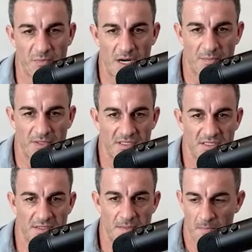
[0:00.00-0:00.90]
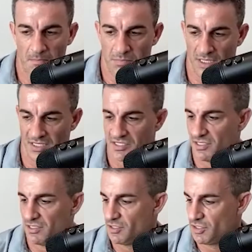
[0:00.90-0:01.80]
properties
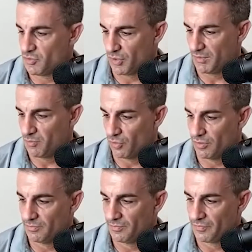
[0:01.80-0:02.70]
plus 20 more,